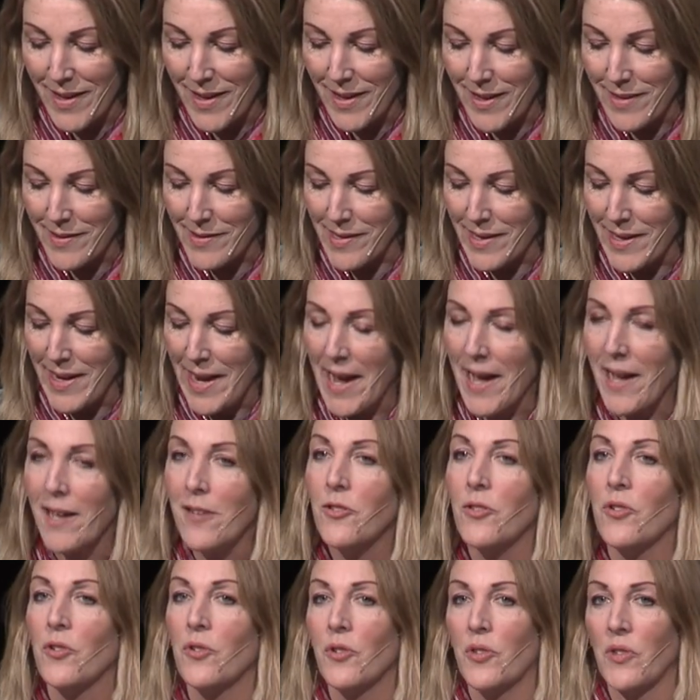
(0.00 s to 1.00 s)
is an
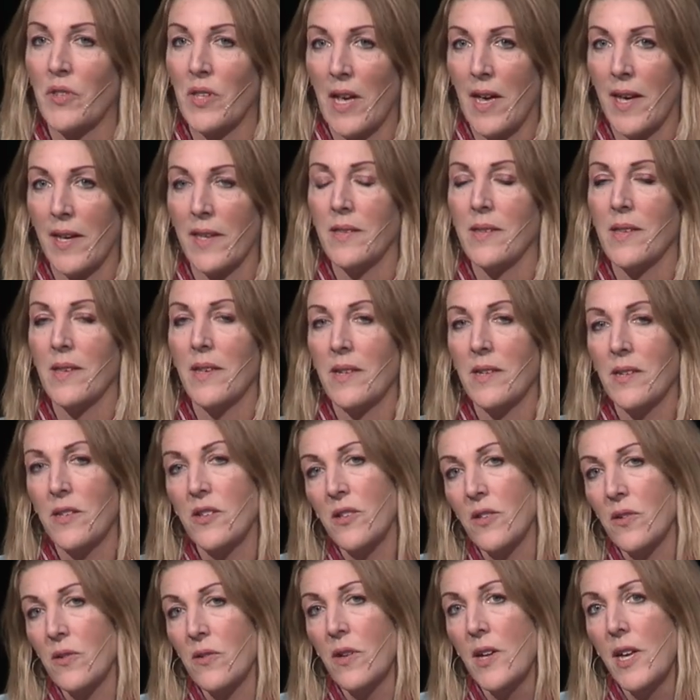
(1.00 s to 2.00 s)
exercise
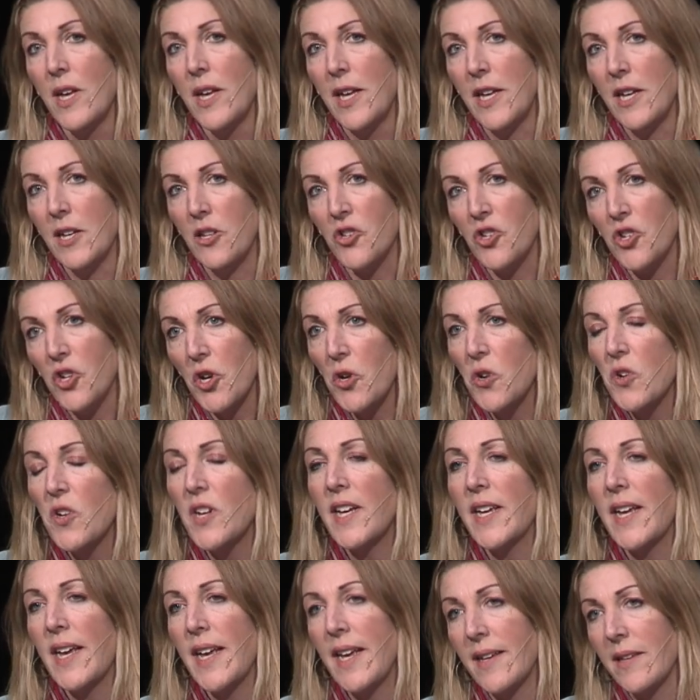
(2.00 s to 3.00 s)
into in
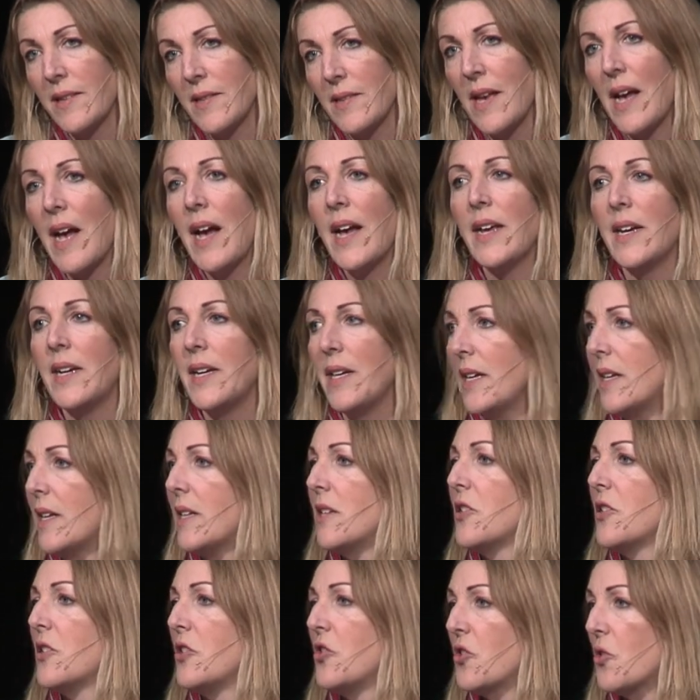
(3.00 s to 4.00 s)
turning anxiety
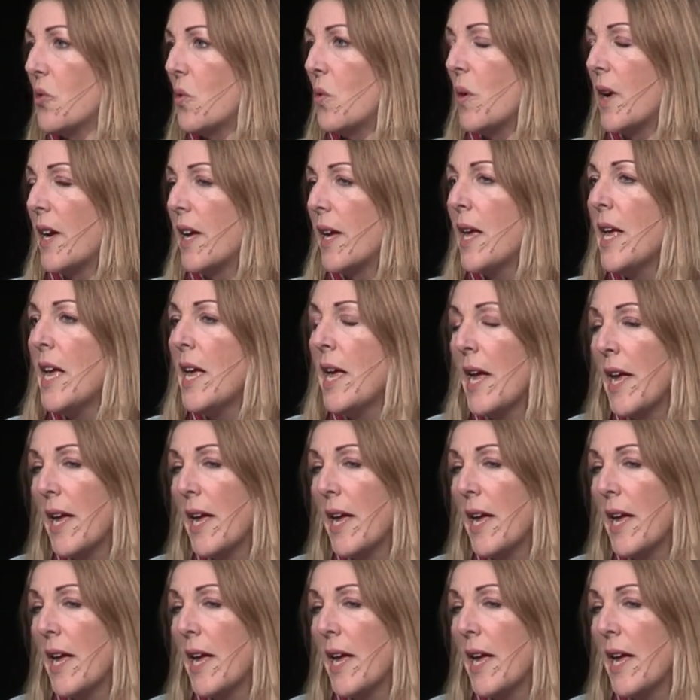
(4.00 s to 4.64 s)
into joy.